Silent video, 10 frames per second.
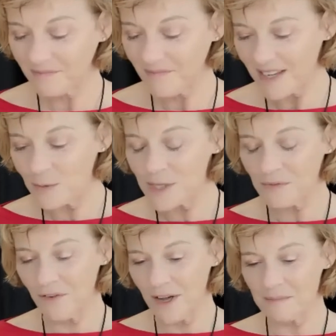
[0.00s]
It was
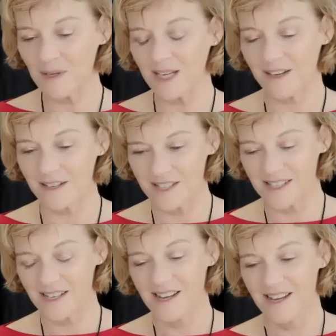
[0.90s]
fun
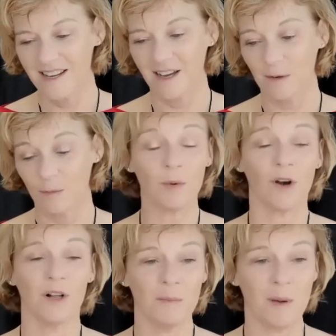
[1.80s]
because we were
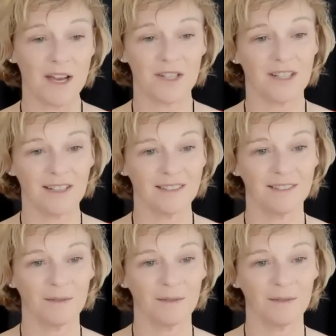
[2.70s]
all passionate.